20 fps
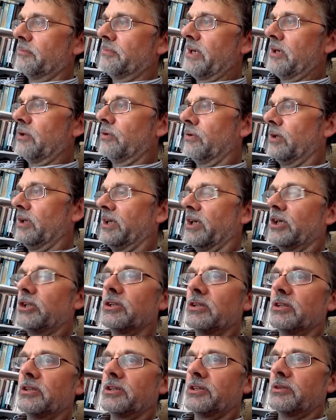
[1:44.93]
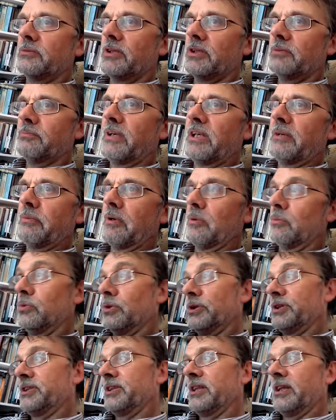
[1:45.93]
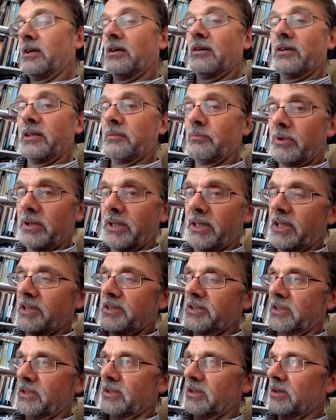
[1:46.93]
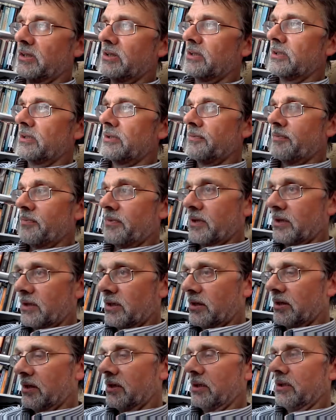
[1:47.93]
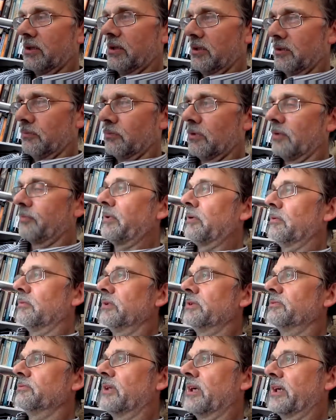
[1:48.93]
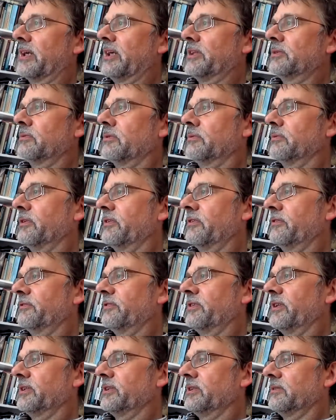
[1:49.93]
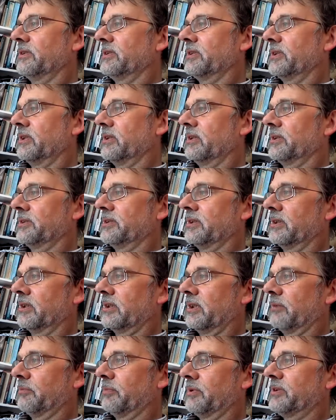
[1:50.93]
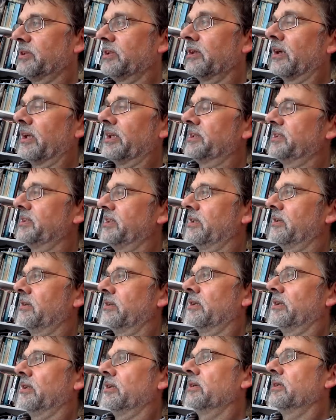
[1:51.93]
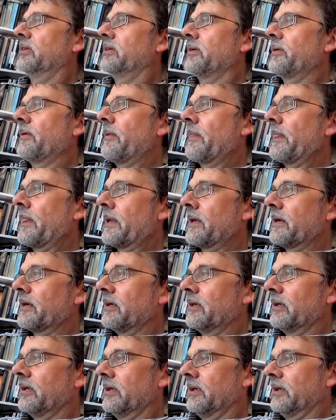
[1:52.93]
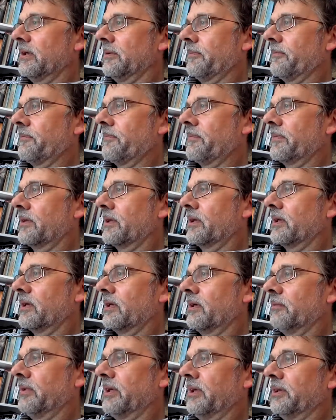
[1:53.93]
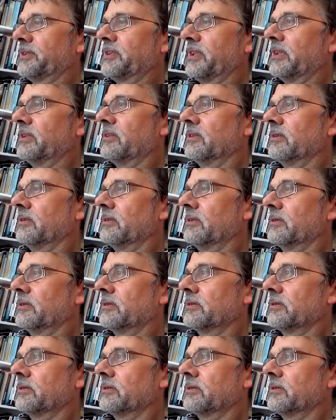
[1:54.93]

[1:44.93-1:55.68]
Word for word: power relations, which many people would say are in place in a in what people would, I guess, would refer to as a as a kind of paternalistic or a um, a male-centered